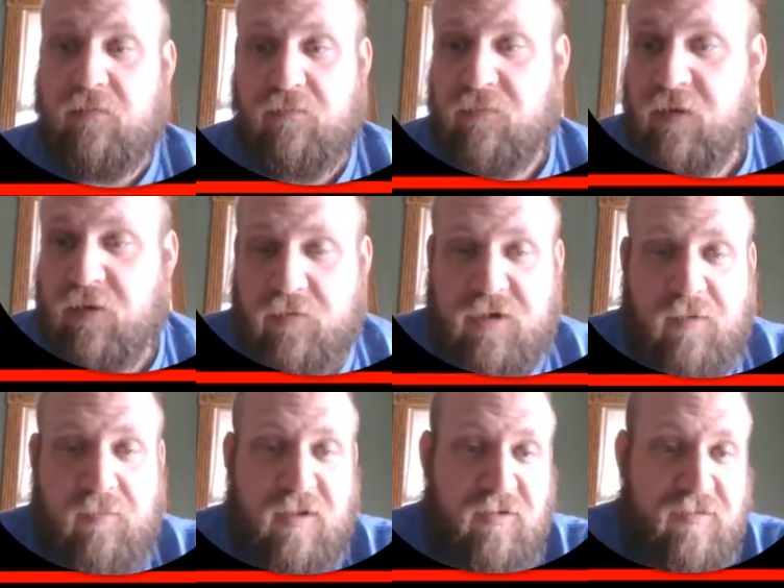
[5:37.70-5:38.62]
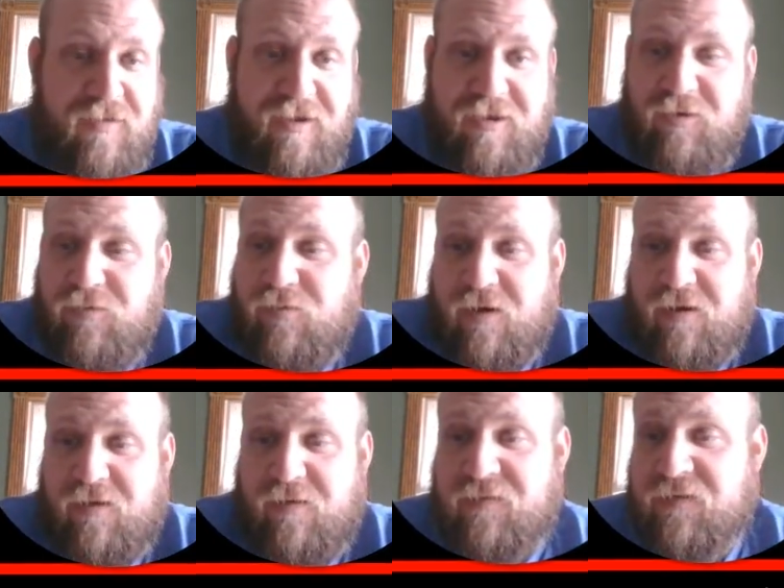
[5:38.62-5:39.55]
little Jimmy, looks like
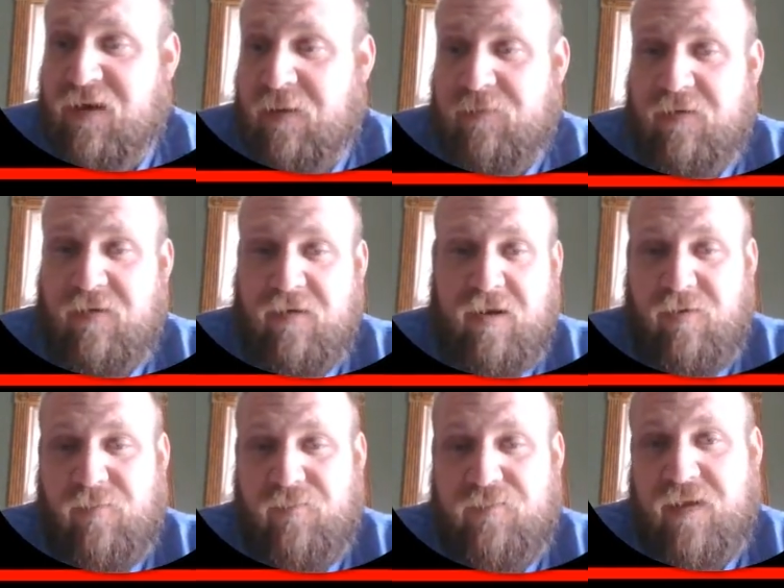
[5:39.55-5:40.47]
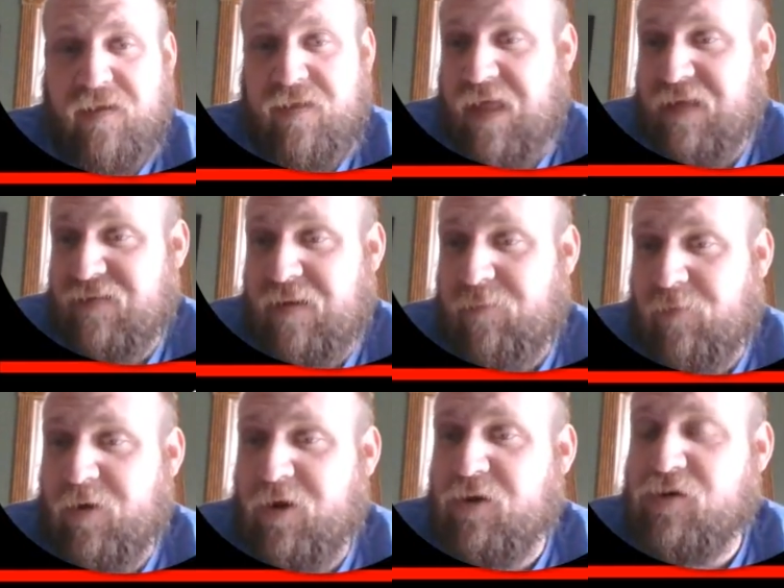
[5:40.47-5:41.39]
you skipped, that step
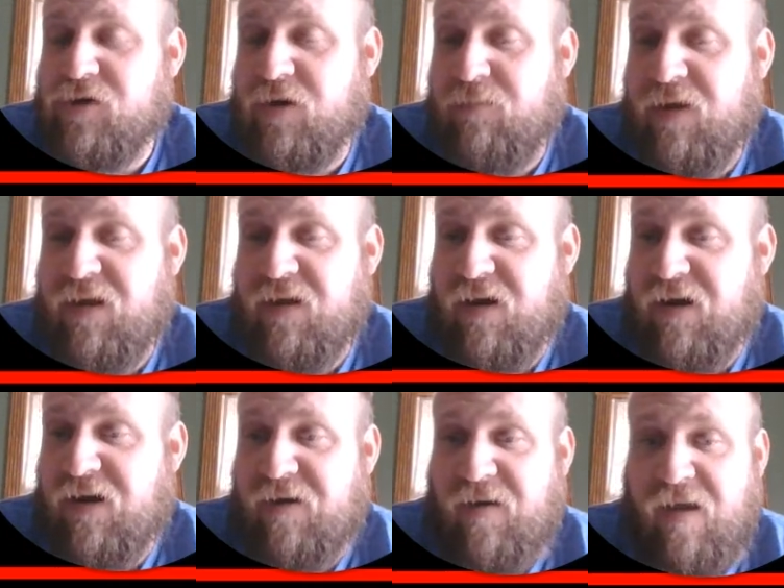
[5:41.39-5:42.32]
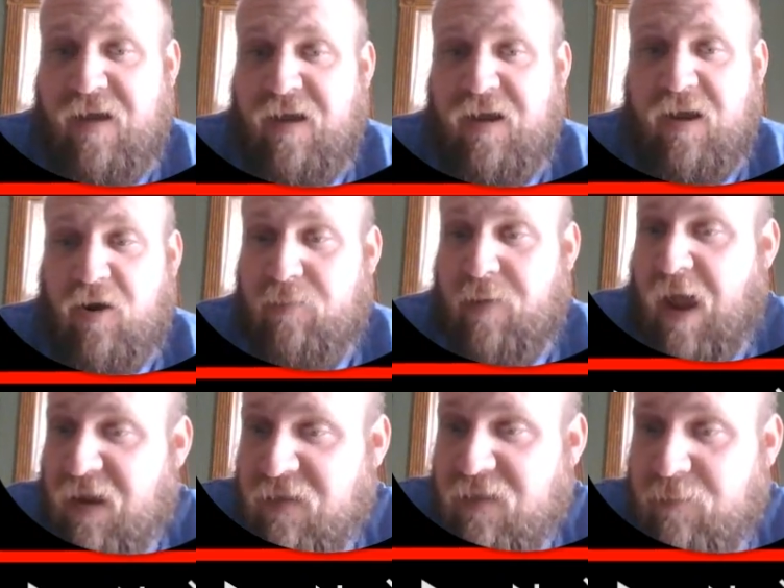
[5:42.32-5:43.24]
where you should be,
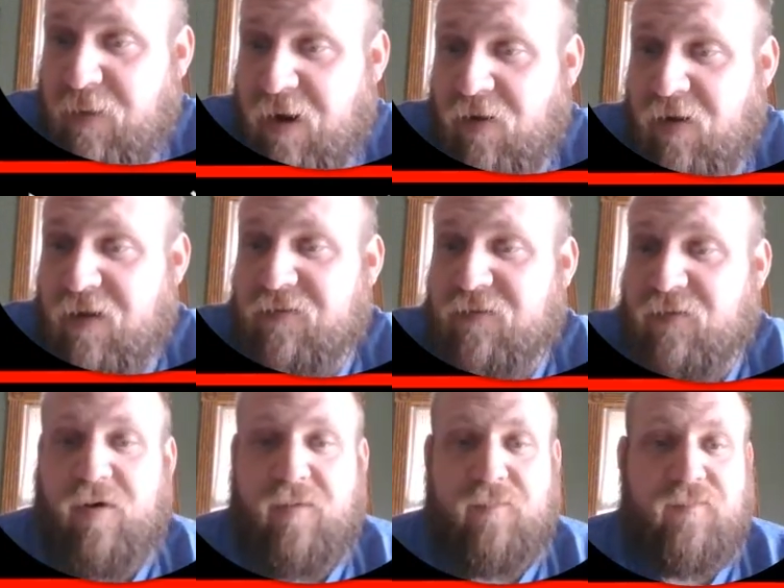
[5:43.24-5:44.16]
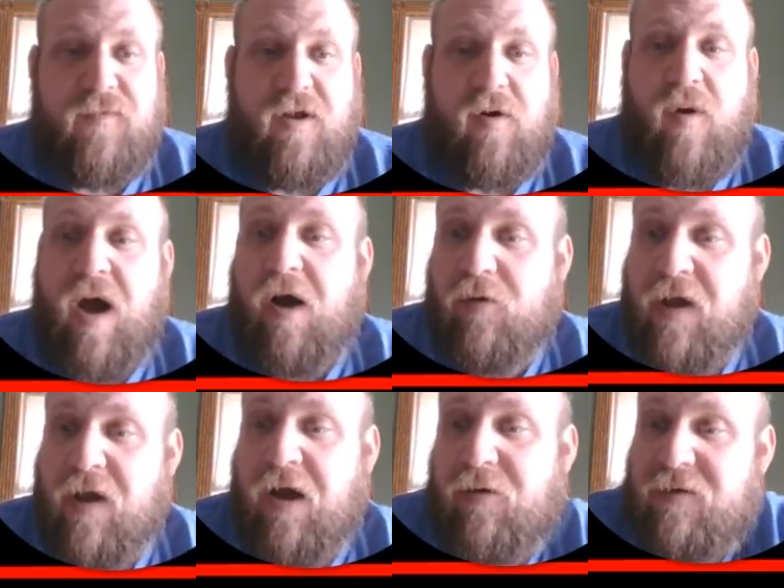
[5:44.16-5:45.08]
packing the bearings, or, how
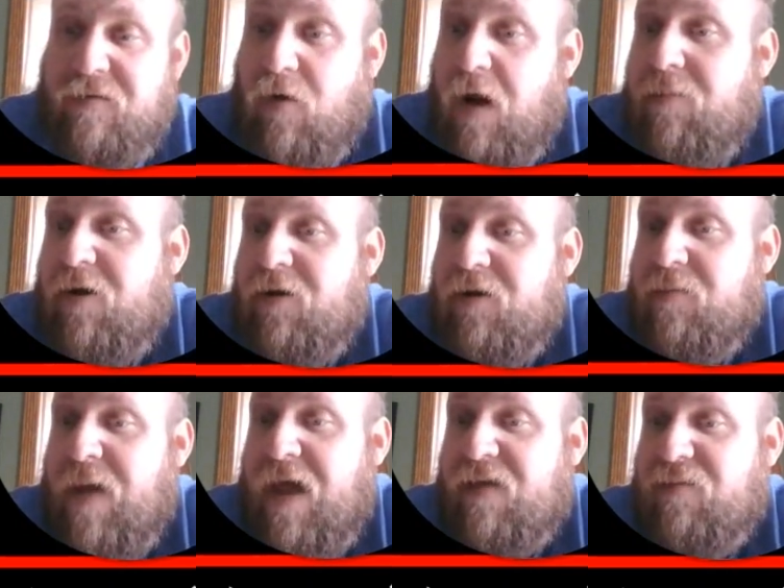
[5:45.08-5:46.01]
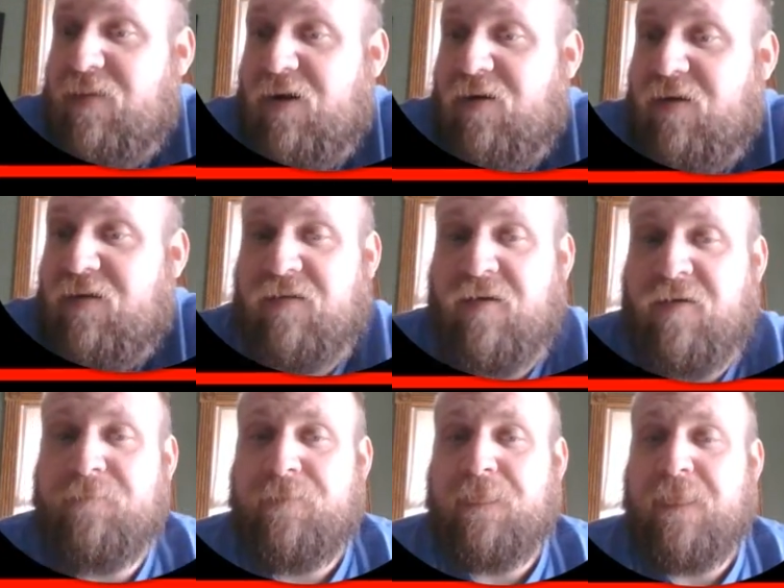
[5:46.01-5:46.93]
describe how you pack the bearings.
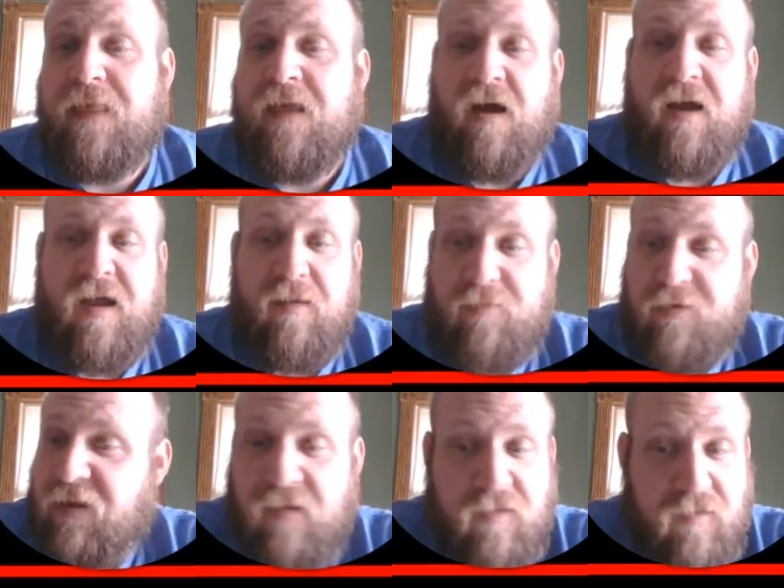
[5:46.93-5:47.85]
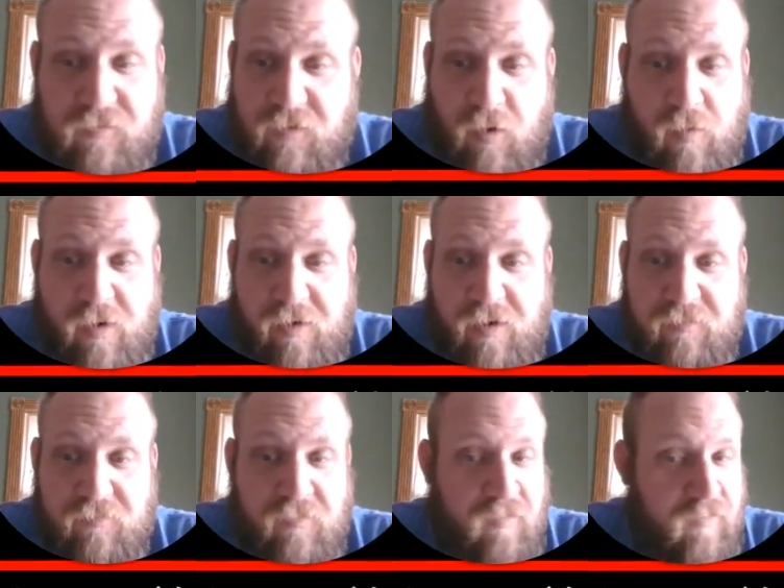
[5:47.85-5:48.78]
Again, pretend like there's no
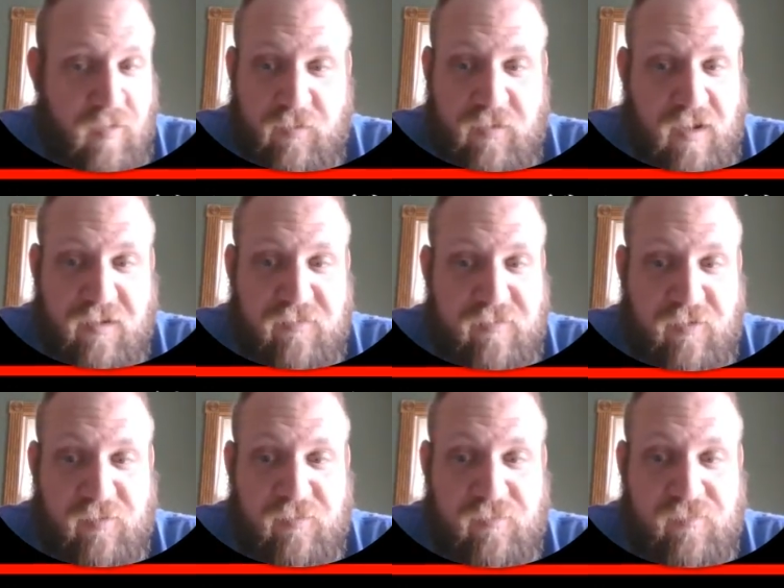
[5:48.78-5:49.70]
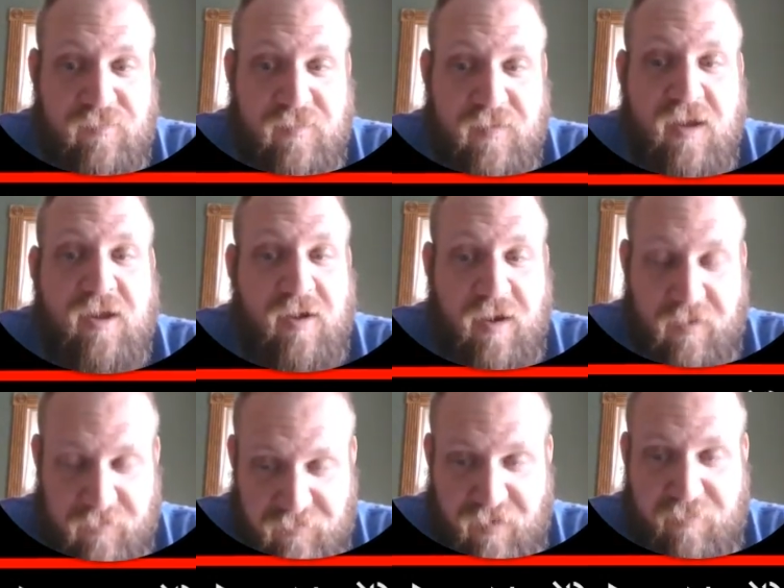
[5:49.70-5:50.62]
internet, there's no telephone. You got
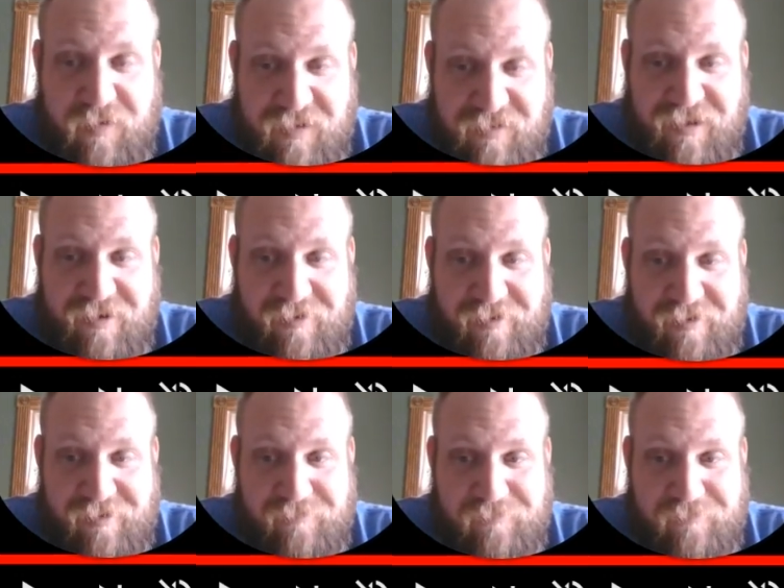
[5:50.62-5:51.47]
to send me a letter